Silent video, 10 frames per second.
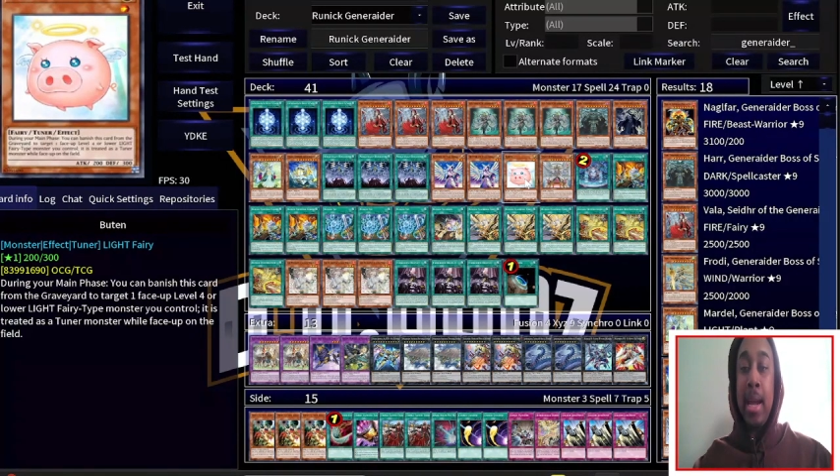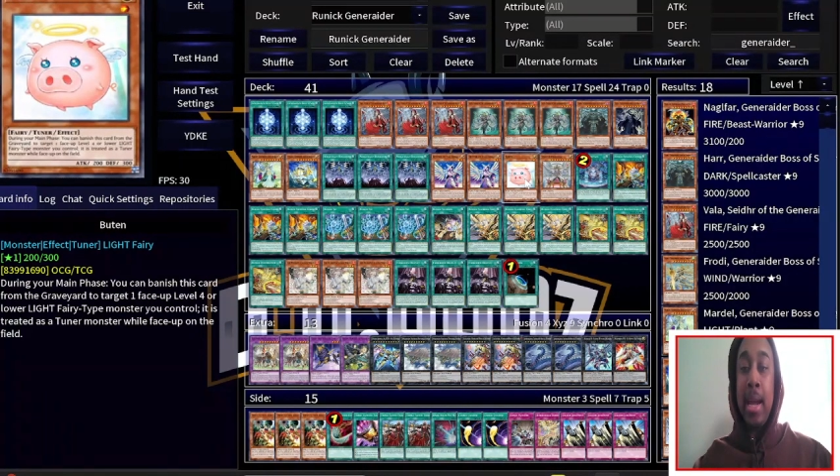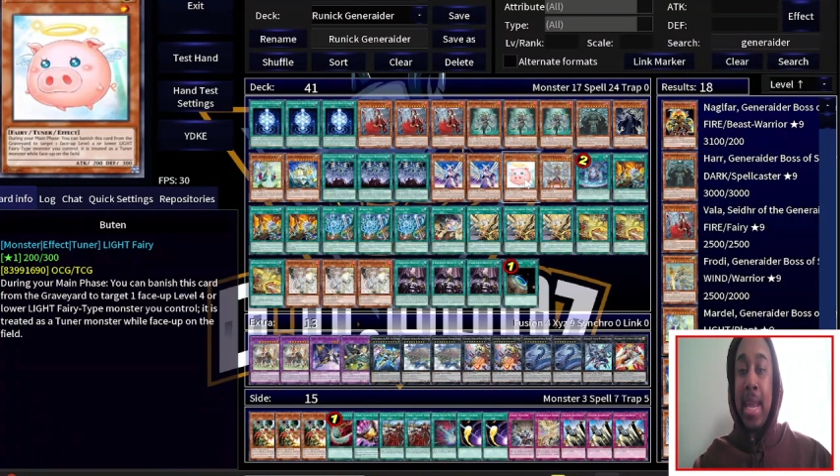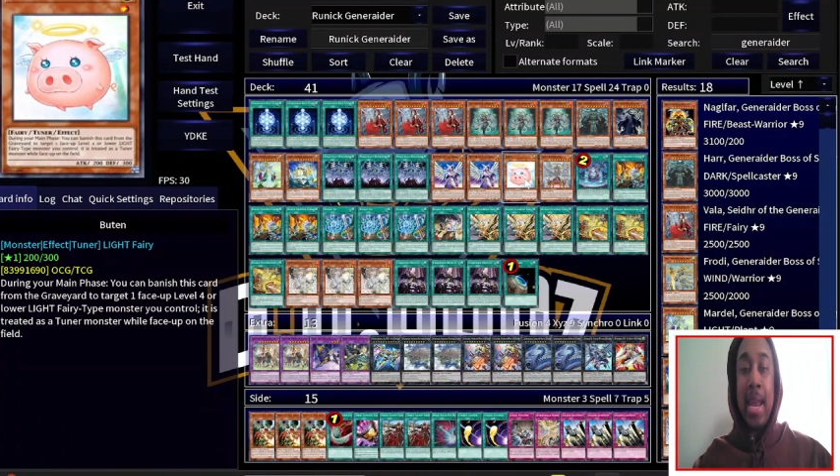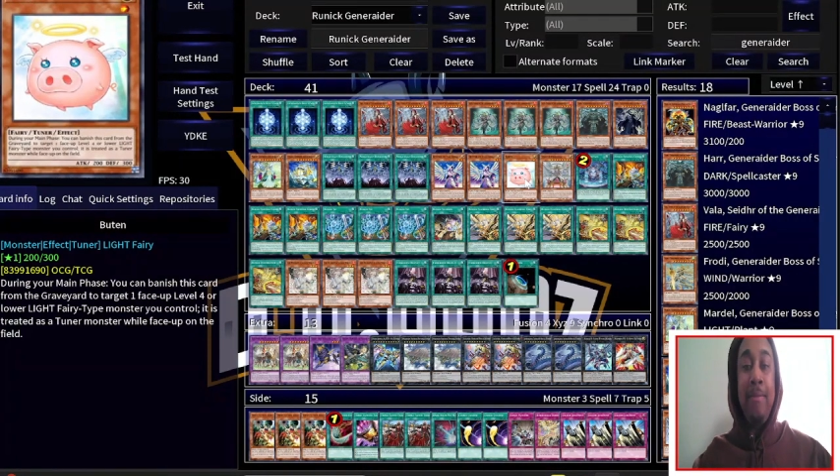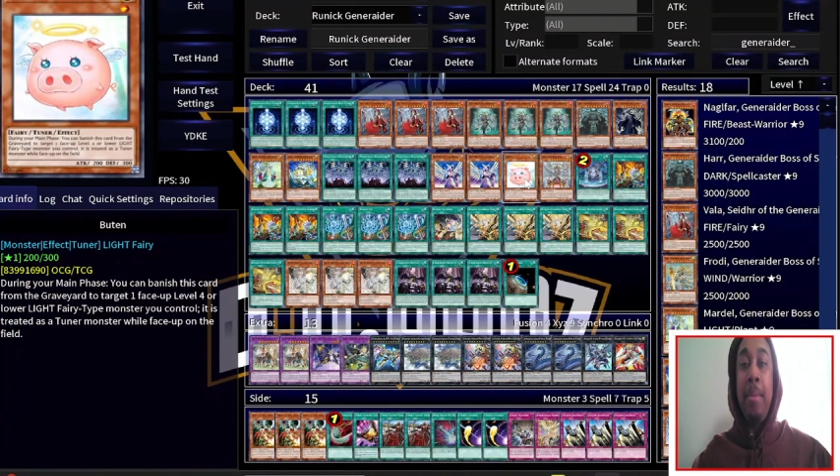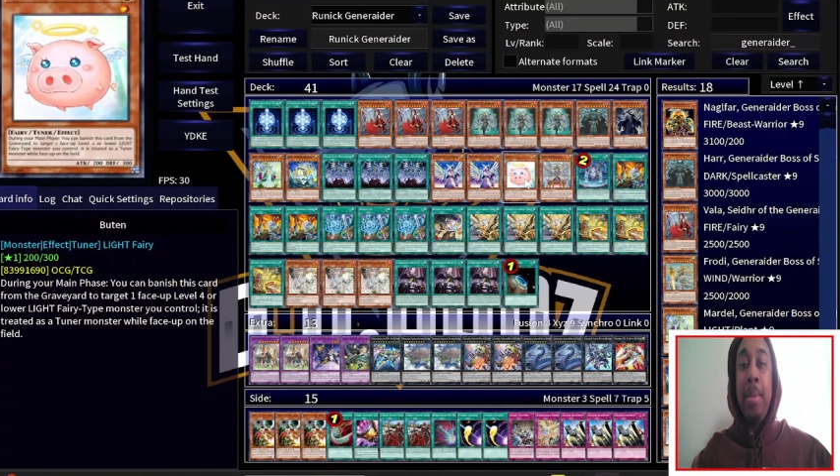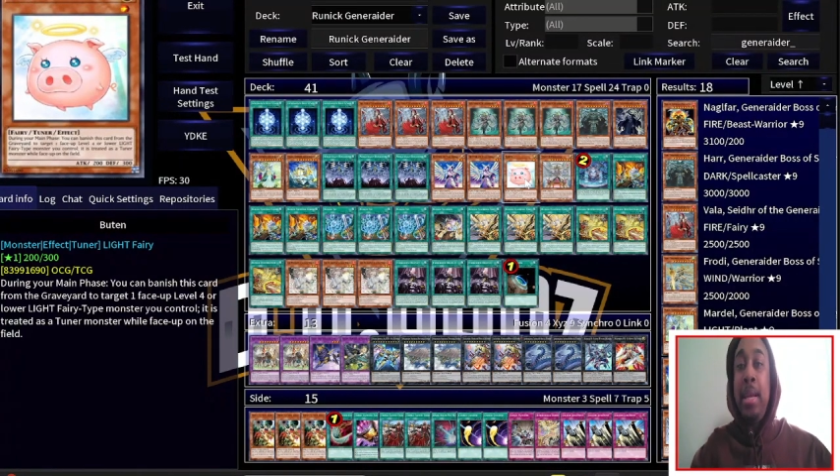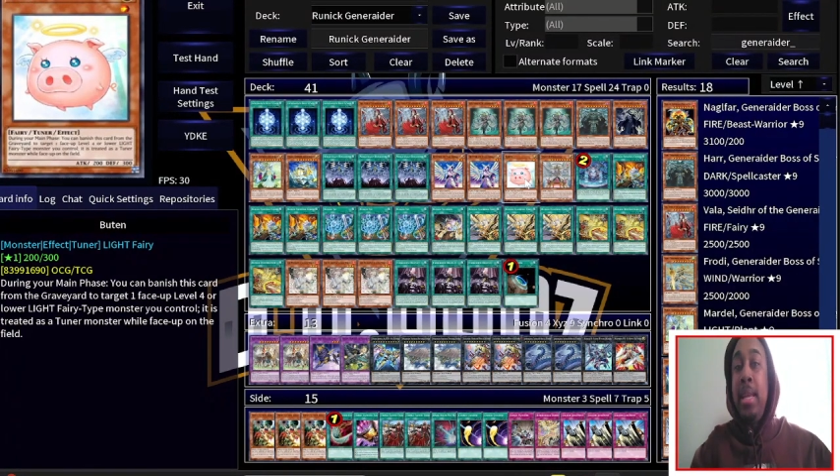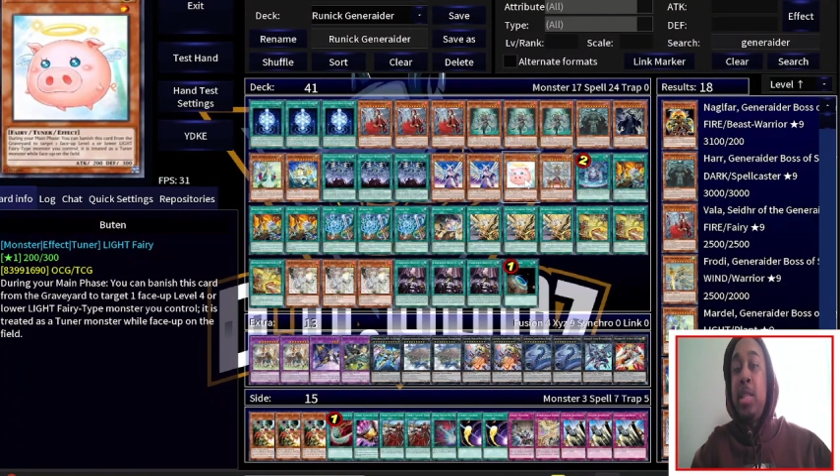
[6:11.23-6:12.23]
I cannot find
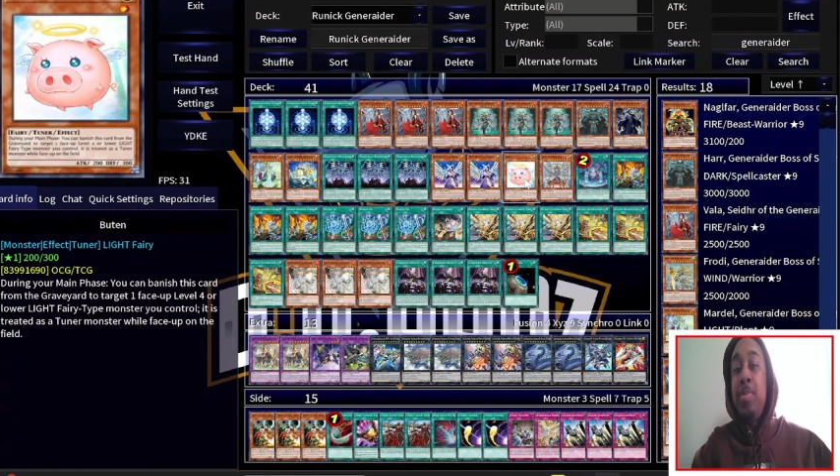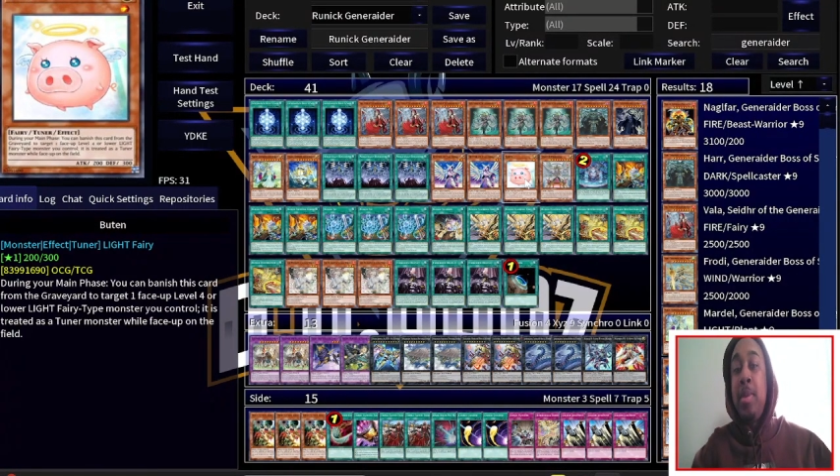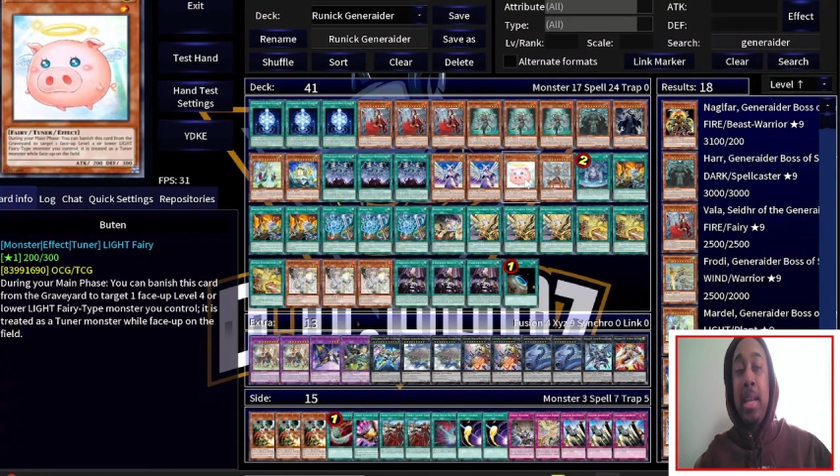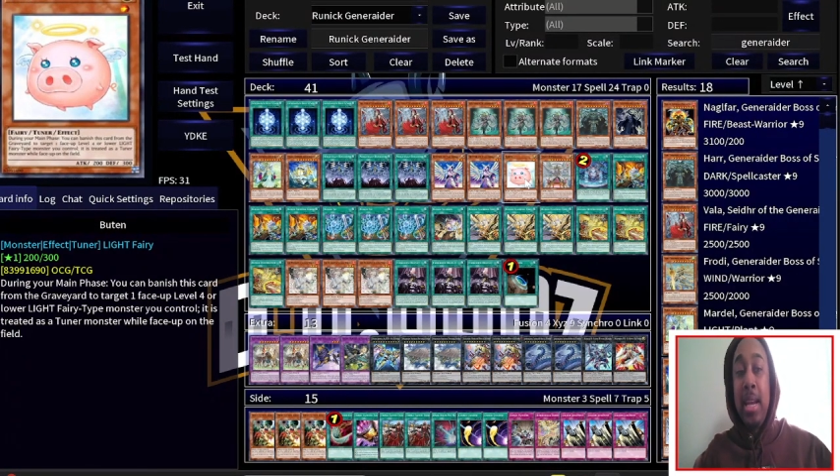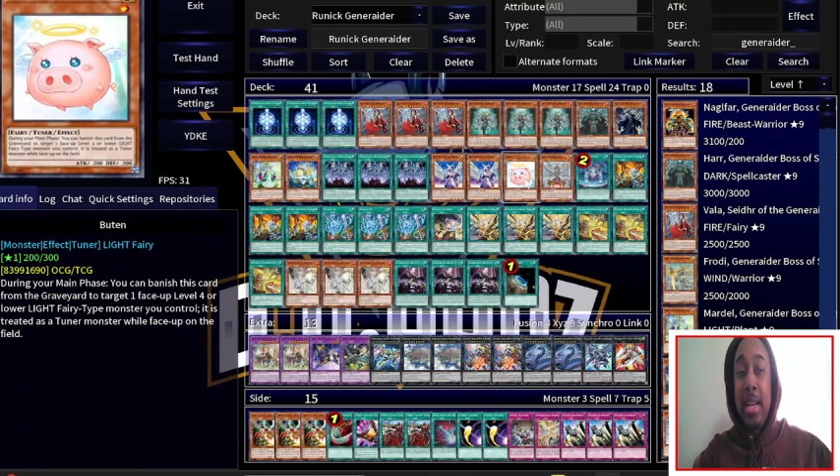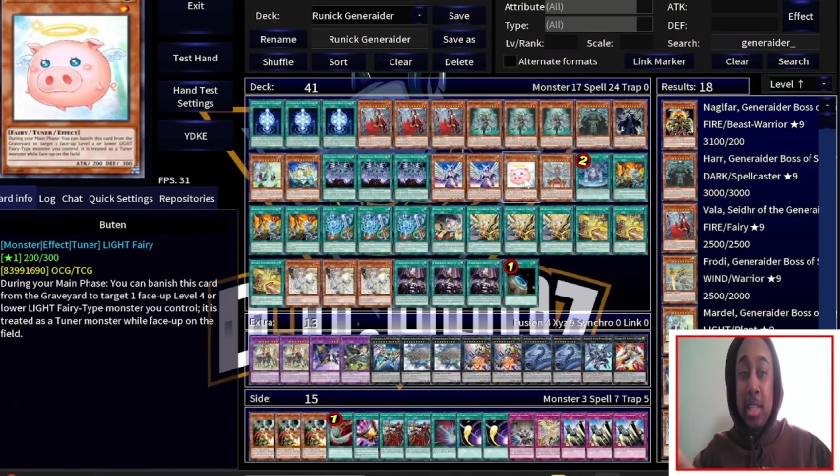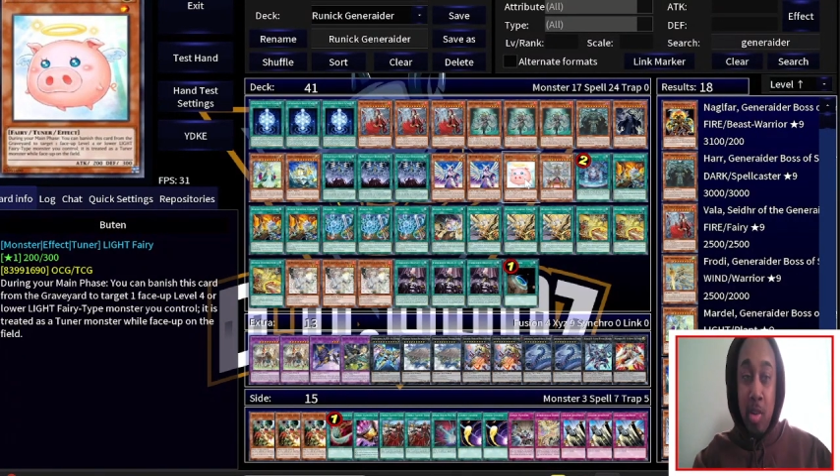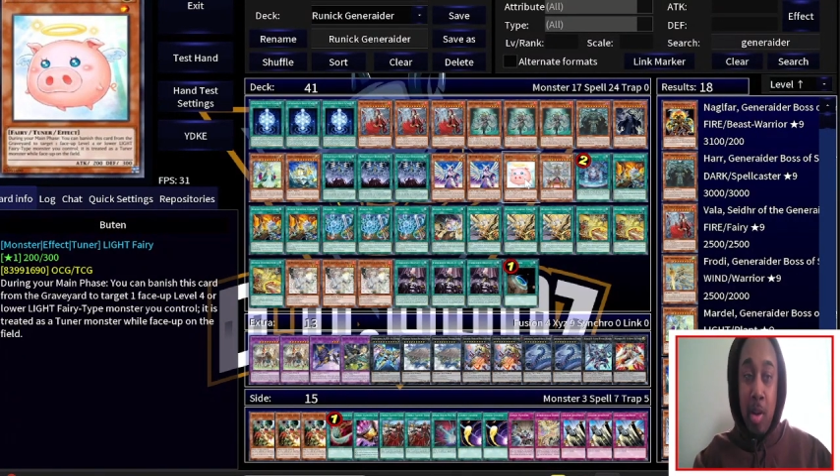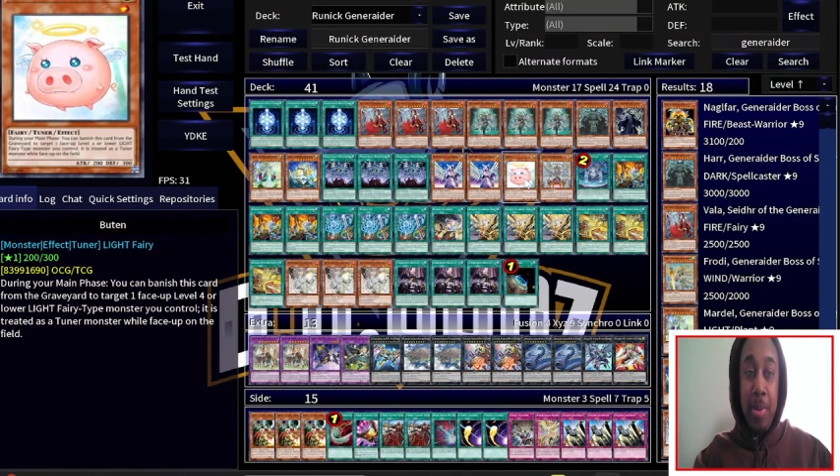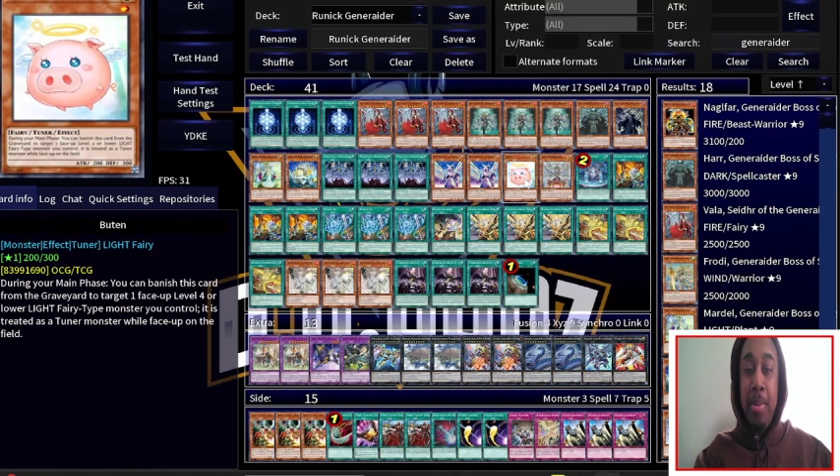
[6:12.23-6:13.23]
my DD Sprite, so
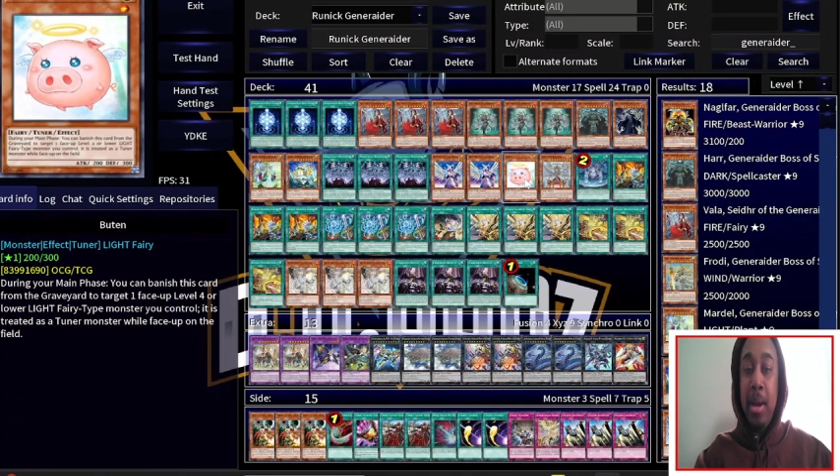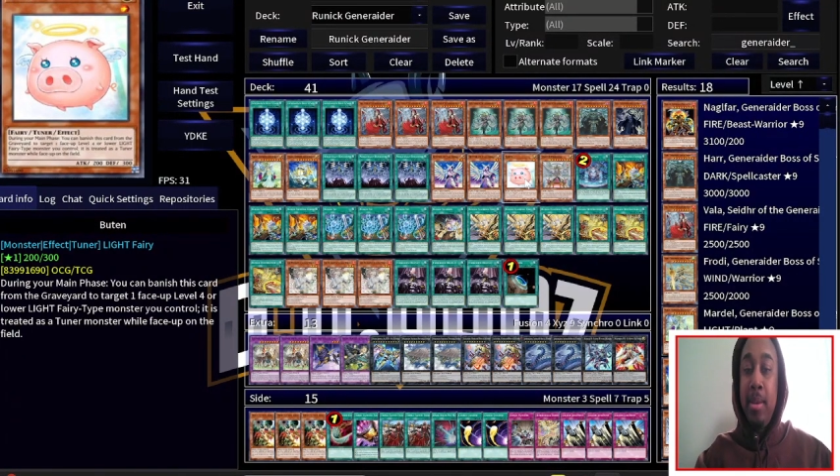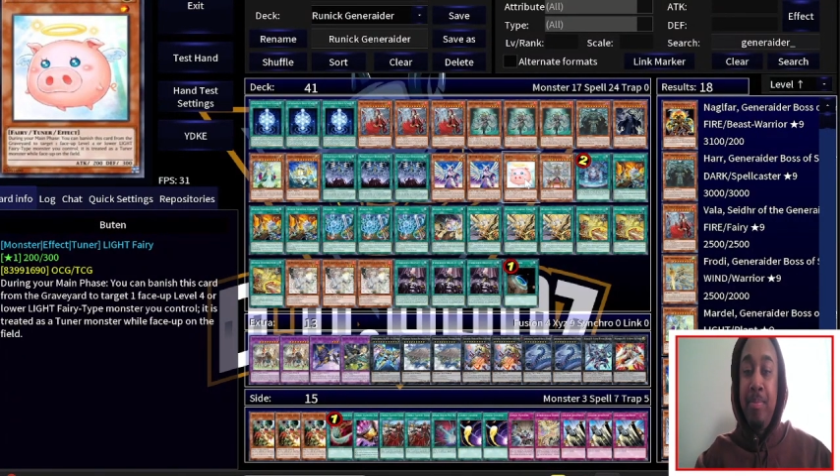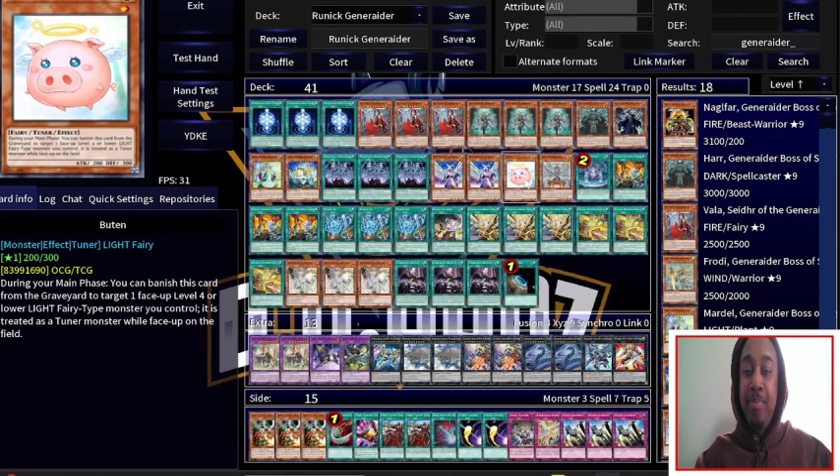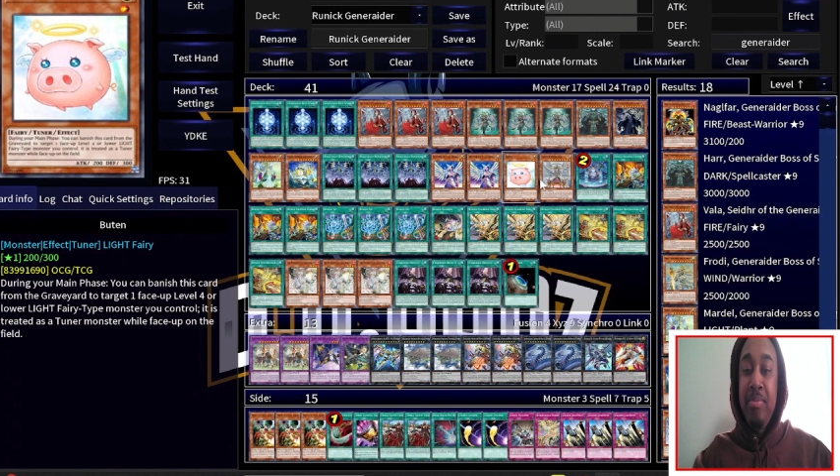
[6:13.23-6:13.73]
I play button.